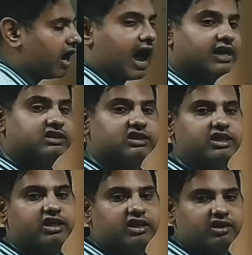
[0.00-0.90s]

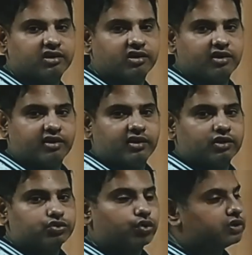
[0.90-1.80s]
IgE.
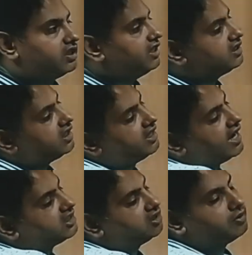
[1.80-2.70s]
So these
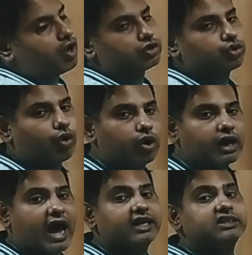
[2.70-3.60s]
reactions we also called
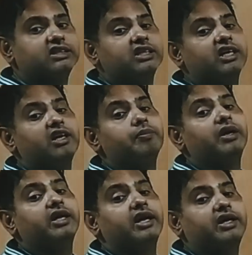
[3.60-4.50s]
IgE
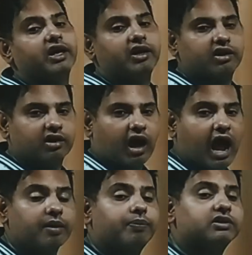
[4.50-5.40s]
mediated
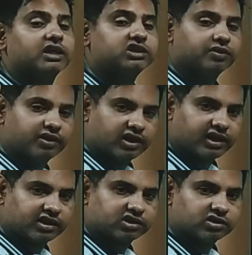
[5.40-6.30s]
hypersensitivity
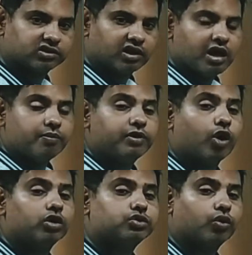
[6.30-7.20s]
reactions. We
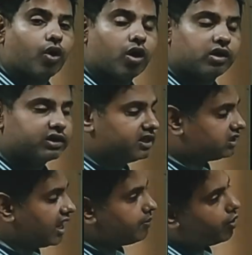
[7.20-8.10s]
also called these
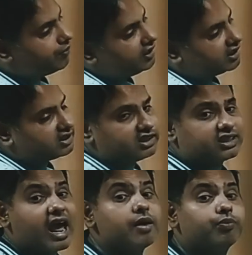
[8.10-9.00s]
type of reaction is
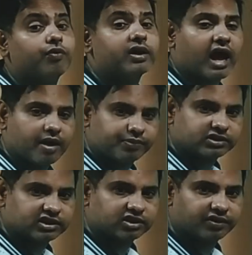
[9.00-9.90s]
type 1
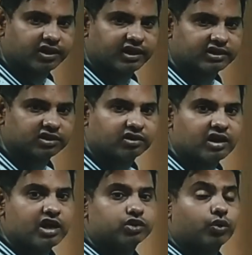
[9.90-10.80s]
hypersensitivity reaction.
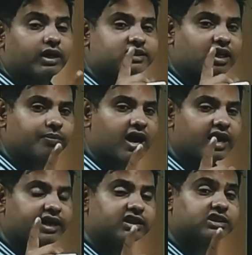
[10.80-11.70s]
So
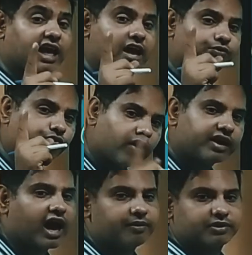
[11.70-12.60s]
asthma is type
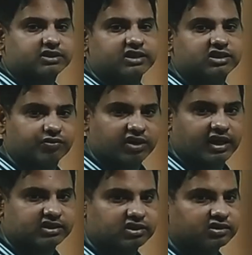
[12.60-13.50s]
1 hypersensitive
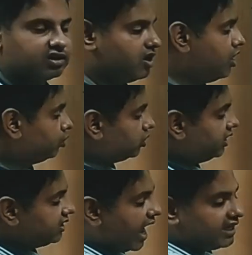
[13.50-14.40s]
reaction. So
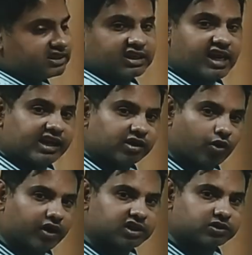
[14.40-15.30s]
these IgE
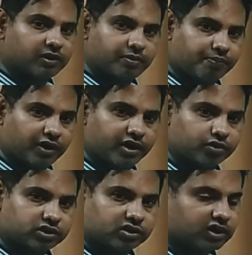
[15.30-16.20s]
antibodies will be
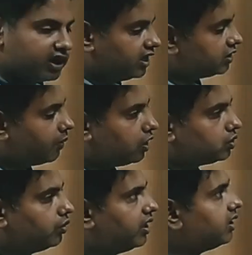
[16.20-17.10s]
produced in response
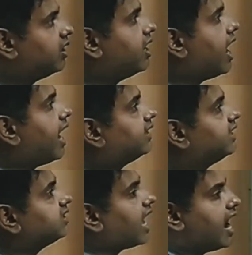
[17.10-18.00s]
to it, and
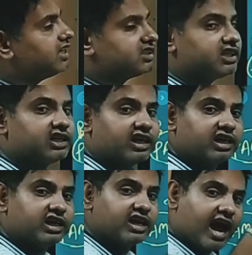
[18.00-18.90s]
these
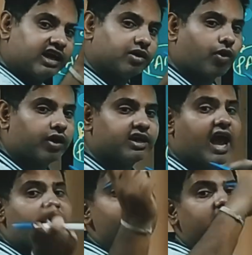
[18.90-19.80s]
IgE antibody
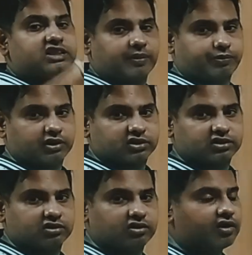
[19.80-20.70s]
have a
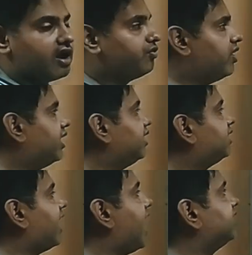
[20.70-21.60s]
receptors, and where
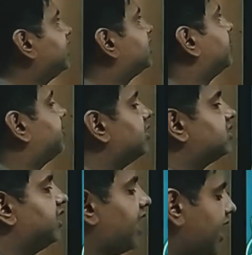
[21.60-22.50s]
it has a
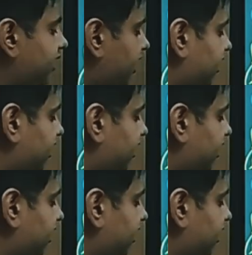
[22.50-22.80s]
receptors, it has a